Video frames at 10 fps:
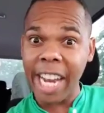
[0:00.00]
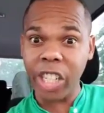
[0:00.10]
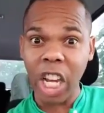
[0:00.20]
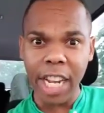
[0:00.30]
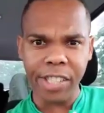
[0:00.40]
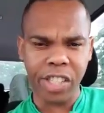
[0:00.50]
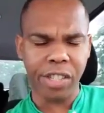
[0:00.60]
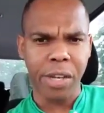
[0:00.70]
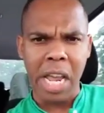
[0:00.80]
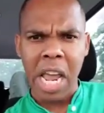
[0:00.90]

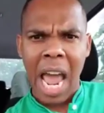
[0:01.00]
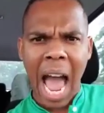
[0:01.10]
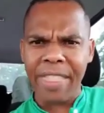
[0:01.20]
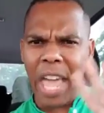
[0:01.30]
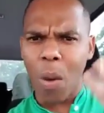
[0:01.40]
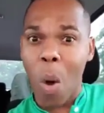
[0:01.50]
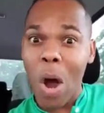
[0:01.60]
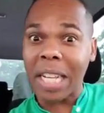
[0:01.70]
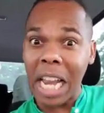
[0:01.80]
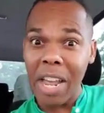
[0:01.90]
Haitians, and they
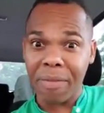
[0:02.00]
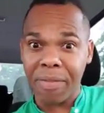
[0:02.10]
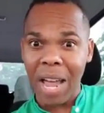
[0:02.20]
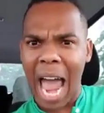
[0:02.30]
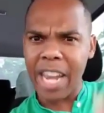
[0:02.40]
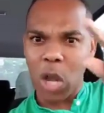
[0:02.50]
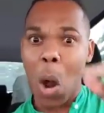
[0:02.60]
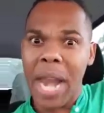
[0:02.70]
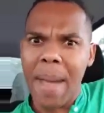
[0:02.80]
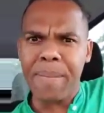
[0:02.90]
won't leave. I
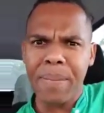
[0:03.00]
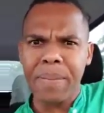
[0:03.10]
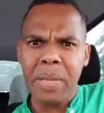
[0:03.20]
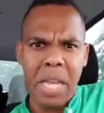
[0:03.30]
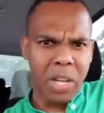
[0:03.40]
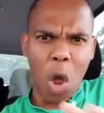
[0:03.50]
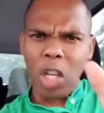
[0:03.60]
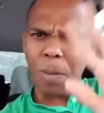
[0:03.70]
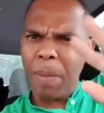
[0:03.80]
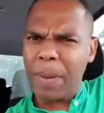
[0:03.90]
know them.
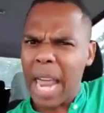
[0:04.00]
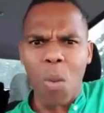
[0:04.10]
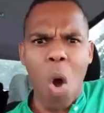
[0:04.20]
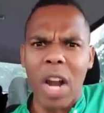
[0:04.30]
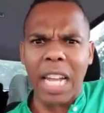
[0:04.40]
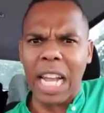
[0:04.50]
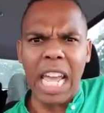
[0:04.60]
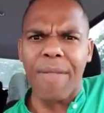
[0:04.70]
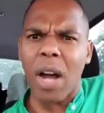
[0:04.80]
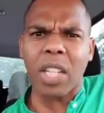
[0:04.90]
Those people, they won't
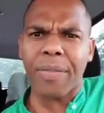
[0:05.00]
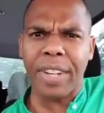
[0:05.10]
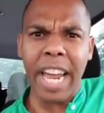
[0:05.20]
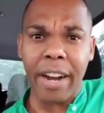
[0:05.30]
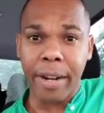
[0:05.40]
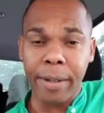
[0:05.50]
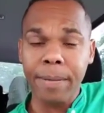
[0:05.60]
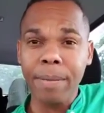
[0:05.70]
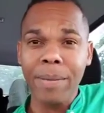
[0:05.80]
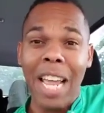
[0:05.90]
leave out of there.
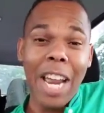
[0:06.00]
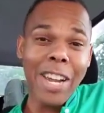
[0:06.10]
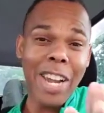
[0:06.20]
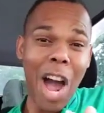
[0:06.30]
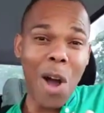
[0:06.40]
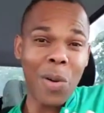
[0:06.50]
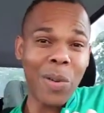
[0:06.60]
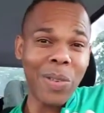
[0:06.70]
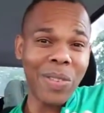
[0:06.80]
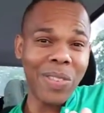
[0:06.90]

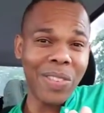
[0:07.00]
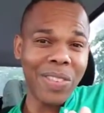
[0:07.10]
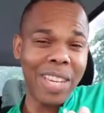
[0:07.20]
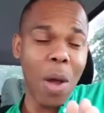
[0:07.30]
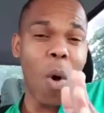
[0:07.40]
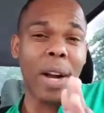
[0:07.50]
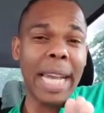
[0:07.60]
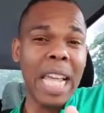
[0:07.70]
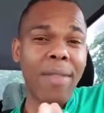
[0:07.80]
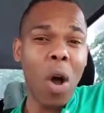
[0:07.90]
No, they
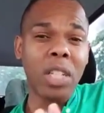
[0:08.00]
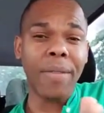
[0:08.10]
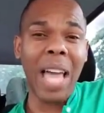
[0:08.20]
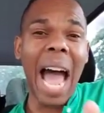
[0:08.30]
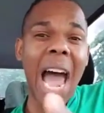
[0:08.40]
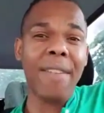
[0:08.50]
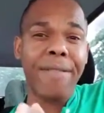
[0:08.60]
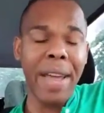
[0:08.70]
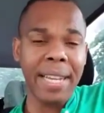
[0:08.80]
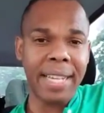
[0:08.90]
won't leave out of the
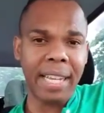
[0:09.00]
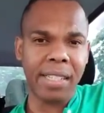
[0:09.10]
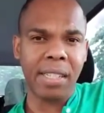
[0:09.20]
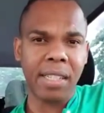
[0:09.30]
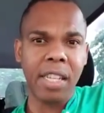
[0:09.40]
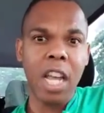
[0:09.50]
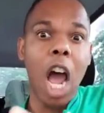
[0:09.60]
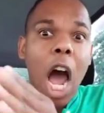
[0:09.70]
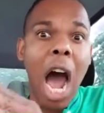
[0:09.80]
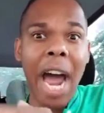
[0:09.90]
Adventist
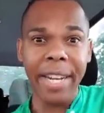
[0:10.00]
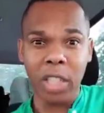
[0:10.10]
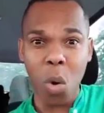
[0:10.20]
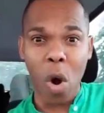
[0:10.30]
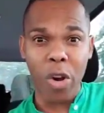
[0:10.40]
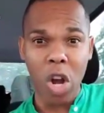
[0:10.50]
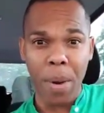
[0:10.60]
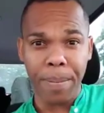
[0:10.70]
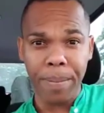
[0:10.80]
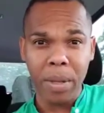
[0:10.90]

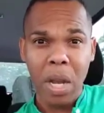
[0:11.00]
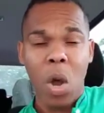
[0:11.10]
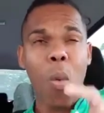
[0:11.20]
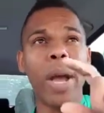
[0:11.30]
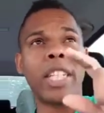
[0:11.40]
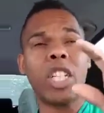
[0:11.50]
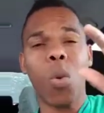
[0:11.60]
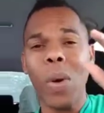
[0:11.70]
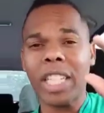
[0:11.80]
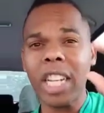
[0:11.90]
auditorium,
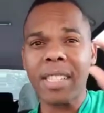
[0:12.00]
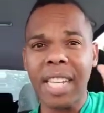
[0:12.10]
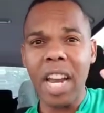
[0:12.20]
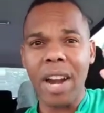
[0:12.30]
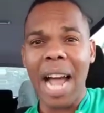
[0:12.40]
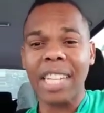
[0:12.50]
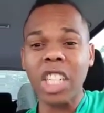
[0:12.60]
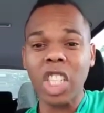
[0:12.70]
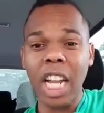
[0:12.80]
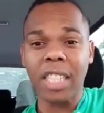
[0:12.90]
which is there as
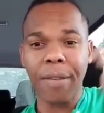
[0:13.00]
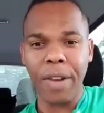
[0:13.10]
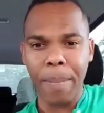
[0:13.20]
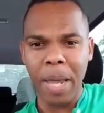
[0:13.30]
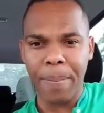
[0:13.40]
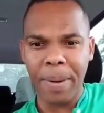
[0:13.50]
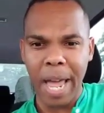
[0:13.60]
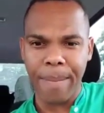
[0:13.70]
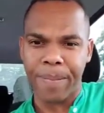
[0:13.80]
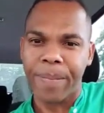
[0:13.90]
a shelter for the
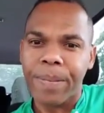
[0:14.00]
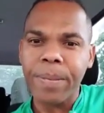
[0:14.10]
people them.